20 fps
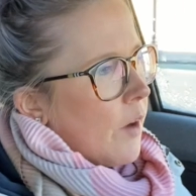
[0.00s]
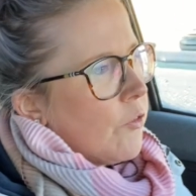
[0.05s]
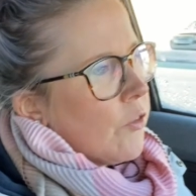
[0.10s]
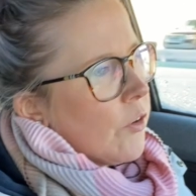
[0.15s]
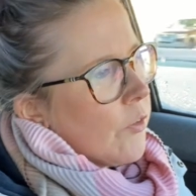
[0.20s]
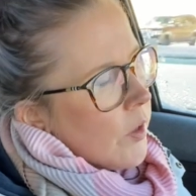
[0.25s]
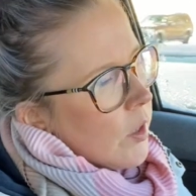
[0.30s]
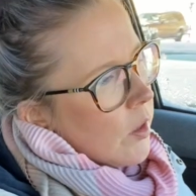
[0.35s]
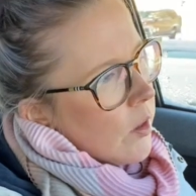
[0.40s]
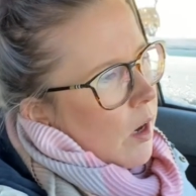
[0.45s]

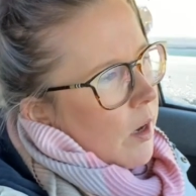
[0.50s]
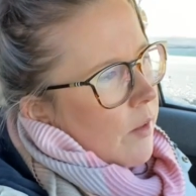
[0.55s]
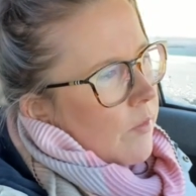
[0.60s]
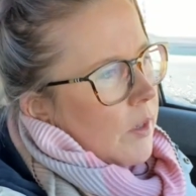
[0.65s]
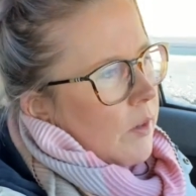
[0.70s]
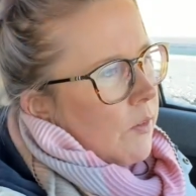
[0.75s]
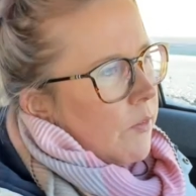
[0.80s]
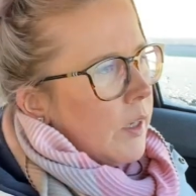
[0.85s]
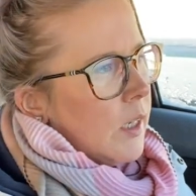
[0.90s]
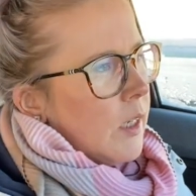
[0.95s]
driven a lot of
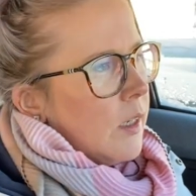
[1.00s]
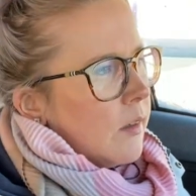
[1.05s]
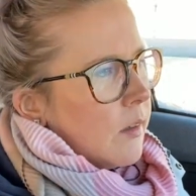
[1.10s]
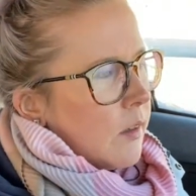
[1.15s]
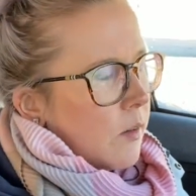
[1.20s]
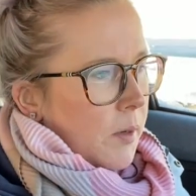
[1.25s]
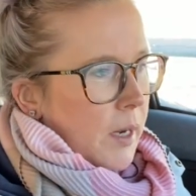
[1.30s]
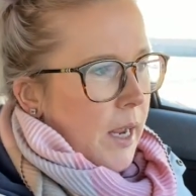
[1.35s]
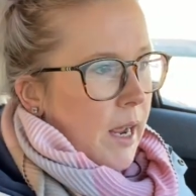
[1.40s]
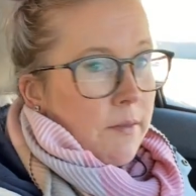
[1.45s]
EVs
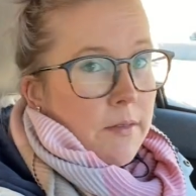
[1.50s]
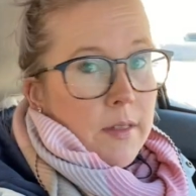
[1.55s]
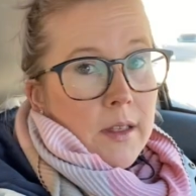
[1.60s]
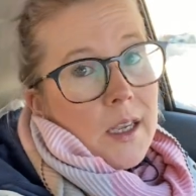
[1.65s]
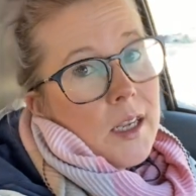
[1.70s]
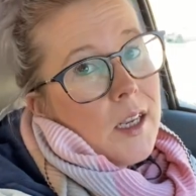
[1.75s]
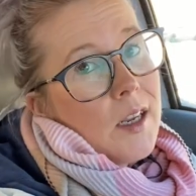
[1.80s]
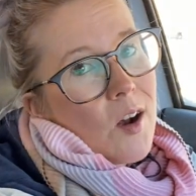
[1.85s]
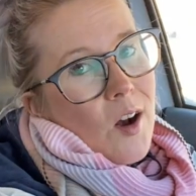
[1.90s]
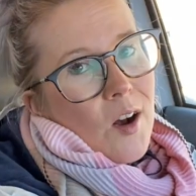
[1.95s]
and we have the
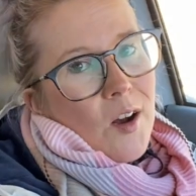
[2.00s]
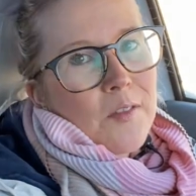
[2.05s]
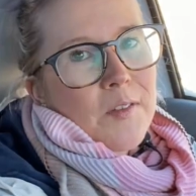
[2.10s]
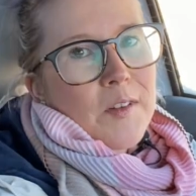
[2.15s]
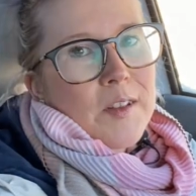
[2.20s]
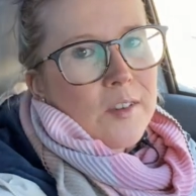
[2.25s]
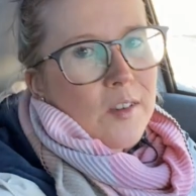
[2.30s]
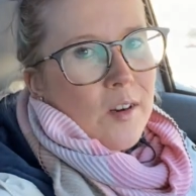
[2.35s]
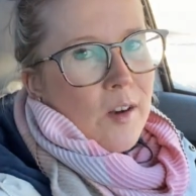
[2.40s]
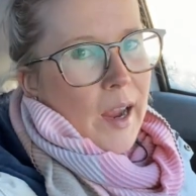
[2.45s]
e-Golf
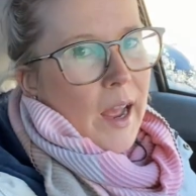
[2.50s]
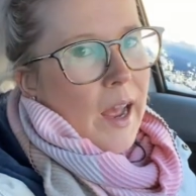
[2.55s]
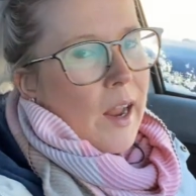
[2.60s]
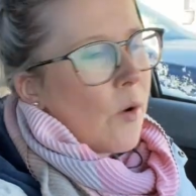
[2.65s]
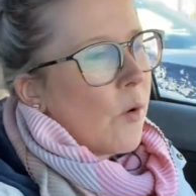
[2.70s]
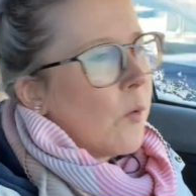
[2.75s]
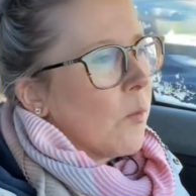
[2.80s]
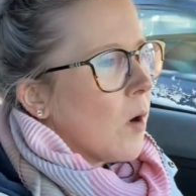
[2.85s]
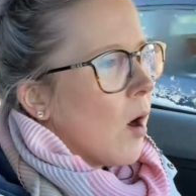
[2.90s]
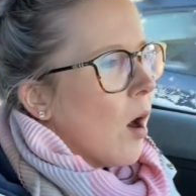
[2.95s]
as our
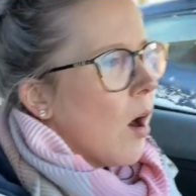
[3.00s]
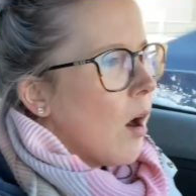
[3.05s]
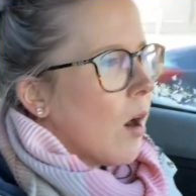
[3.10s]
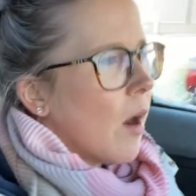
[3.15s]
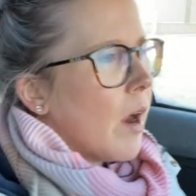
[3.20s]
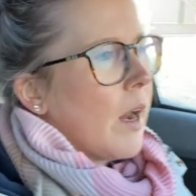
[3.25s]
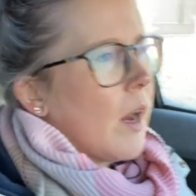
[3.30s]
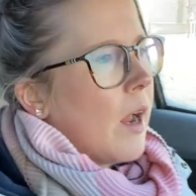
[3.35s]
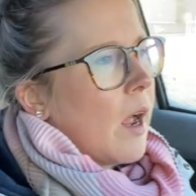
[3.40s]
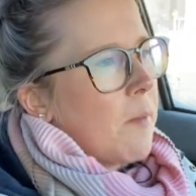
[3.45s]
at-home
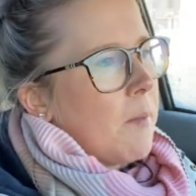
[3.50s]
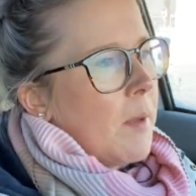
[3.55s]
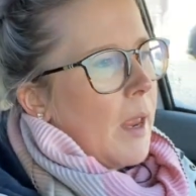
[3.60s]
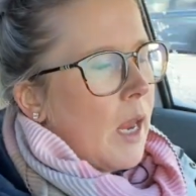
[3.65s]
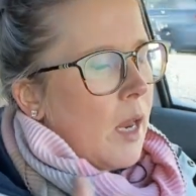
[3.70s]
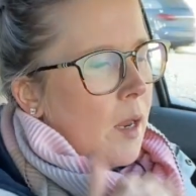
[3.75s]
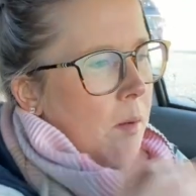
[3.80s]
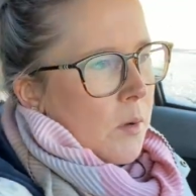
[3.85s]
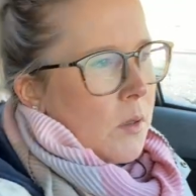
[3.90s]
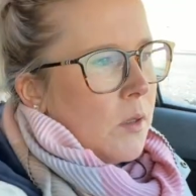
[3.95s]
car, and I'm
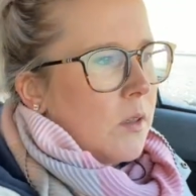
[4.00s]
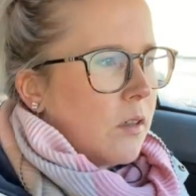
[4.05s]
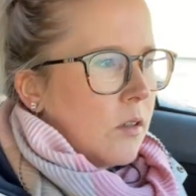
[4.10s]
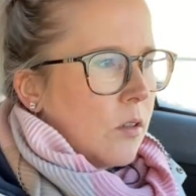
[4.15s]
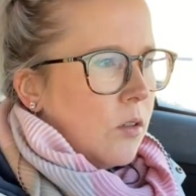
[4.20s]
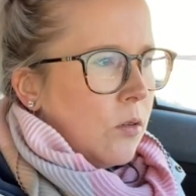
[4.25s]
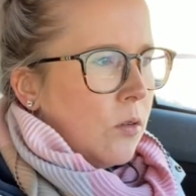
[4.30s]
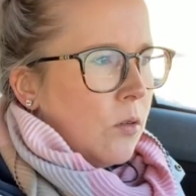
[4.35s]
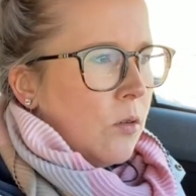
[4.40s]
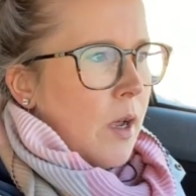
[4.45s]
able
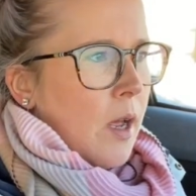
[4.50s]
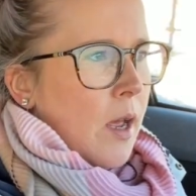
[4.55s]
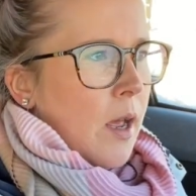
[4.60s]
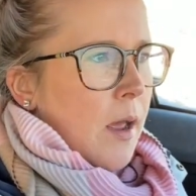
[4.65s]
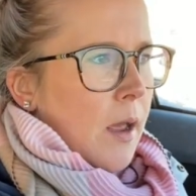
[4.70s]
to